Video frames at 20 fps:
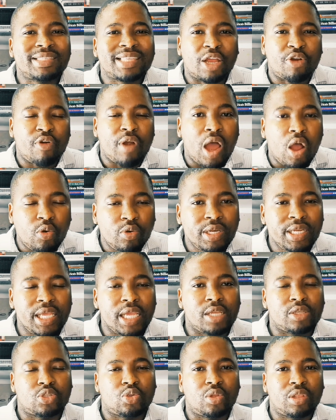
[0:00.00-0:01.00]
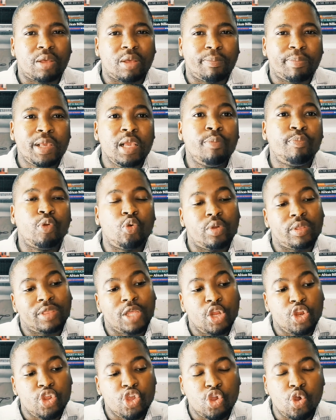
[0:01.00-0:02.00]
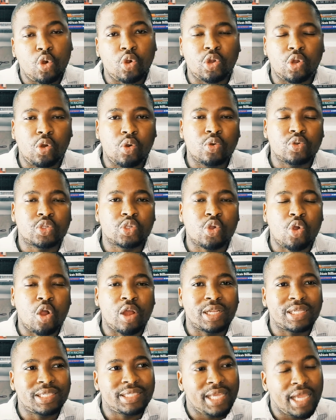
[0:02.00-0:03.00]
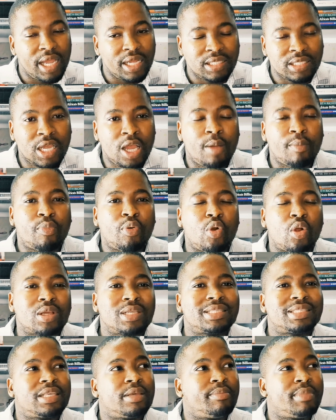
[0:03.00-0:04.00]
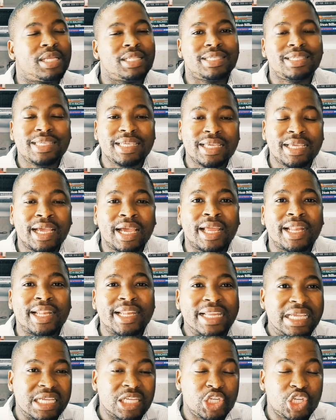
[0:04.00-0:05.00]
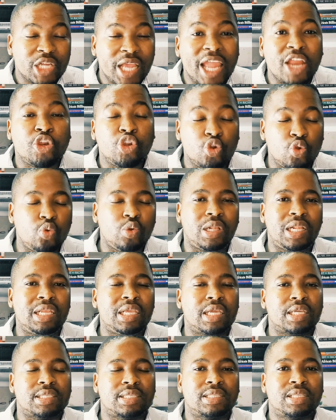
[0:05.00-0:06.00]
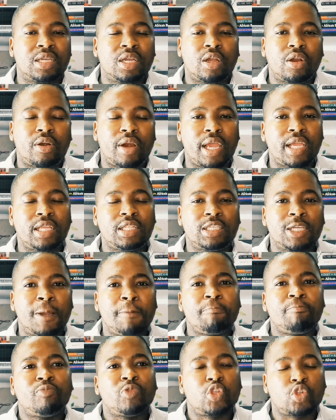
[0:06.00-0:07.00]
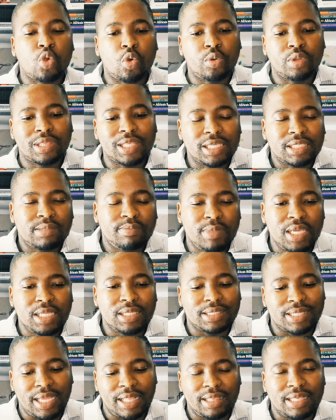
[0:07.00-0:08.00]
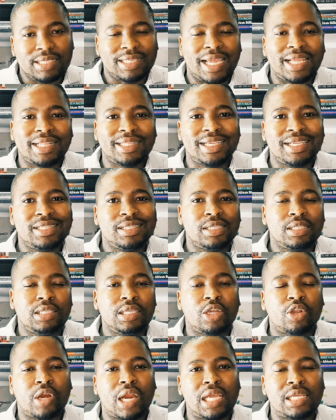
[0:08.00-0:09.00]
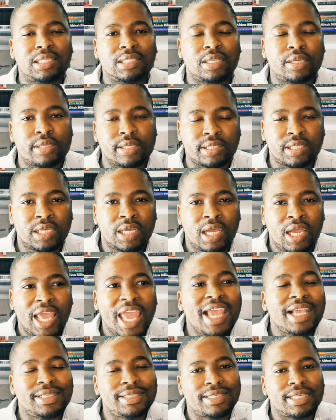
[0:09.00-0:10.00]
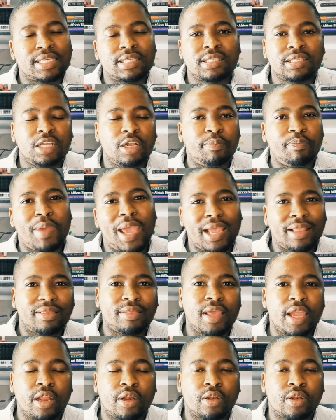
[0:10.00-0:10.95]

surroundings or the people within your close contact, proximity, niche, and nucleus, right? So this means that this identity crisis existed back